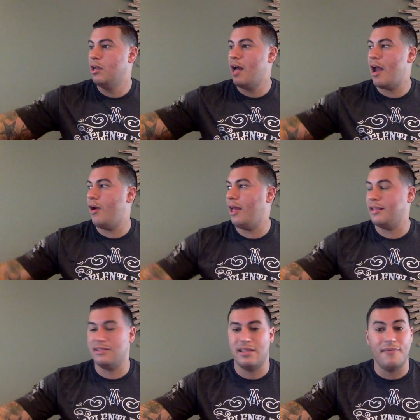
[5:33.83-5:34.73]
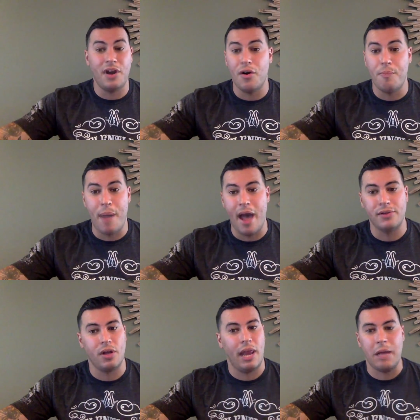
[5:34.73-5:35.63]
I don't know, like 700
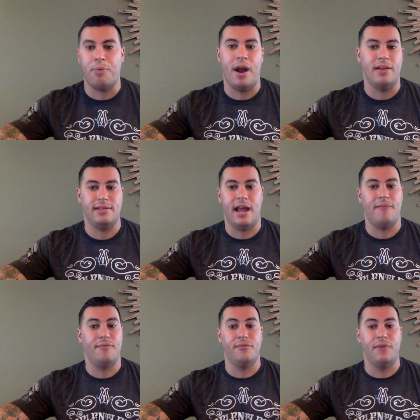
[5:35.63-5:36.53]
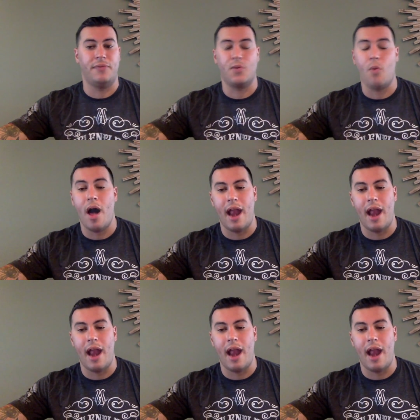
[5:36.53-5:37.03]
pounds on leg press, and I, I squat.